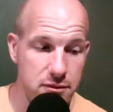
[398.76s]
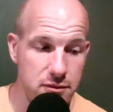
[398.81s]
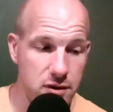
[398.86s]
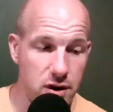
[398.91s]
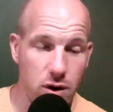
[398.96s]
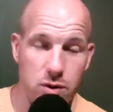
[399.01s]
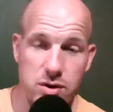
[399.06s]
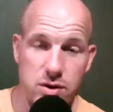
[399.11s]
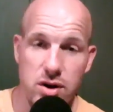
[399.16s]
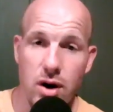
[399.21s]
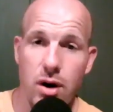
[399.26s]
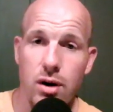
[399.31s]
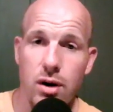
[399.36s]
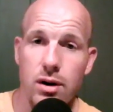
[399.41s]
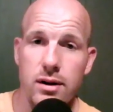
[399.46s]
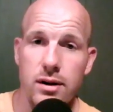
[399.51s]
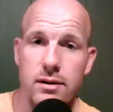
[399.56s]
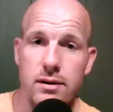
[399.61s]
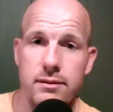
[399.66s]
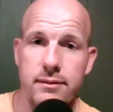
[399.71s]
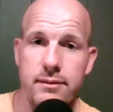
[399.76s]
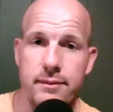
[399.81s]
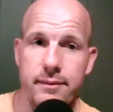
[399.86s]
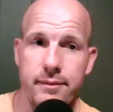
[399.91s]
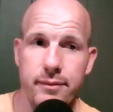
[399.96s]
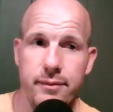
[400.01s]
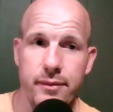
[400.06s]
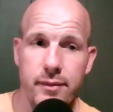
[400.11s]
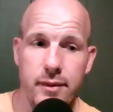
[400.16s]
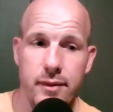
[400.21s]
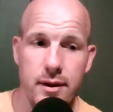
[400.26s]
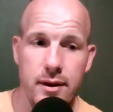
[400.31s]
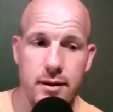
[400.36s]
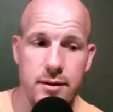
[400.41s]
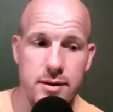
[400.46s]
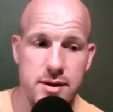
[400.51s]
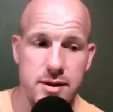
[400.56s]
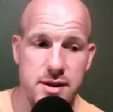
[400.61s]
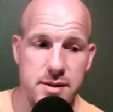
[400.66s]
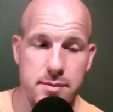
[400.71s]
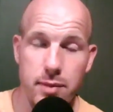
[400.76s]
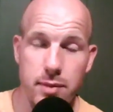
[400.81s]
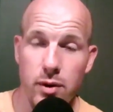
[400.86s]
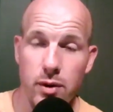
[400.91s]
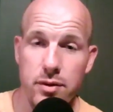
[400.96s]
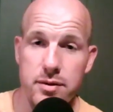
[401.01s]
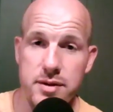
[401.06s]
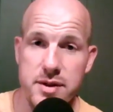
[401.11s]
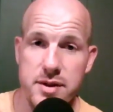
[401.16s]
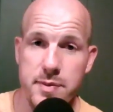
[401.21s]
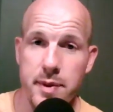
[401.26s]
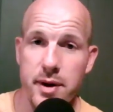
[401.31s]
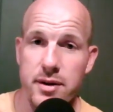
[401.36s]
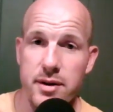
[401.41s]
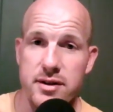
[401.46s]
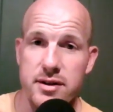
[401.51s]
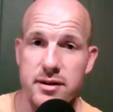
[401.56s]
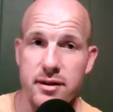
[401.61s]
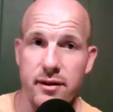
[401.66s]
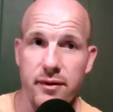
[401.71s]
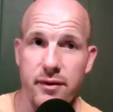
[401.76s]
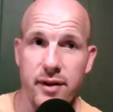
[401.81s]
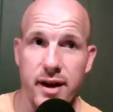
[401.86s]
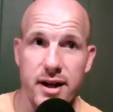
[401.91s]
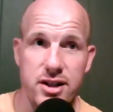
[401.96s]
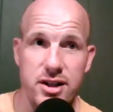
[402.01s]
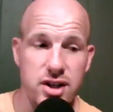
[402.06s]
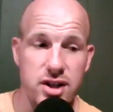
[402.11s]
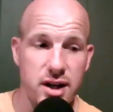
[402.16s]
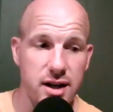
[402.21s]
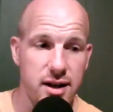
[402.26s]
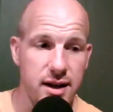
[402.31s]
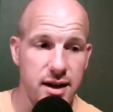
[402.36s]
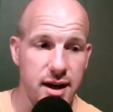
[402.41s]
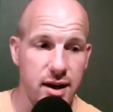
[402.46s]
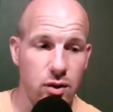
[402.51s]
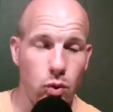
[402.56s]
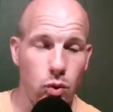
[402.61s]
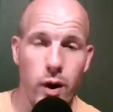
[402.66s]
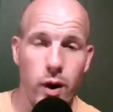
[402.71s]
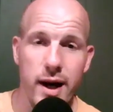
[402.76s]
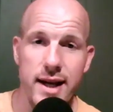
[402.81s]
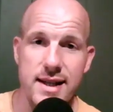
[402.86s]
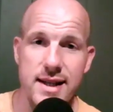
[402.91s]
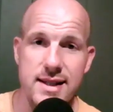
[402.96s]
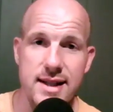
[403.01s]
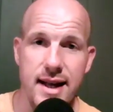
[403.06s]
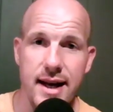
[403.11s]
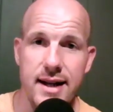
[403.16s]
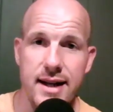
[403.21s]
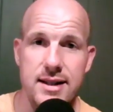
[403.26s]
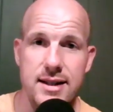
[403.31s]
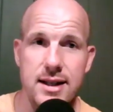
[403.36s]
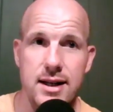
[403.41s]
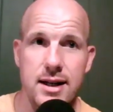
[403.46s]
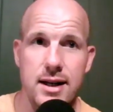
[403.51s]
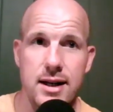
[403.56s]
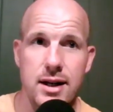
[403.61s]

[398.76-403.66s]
those are both spirits of the flesh and ways that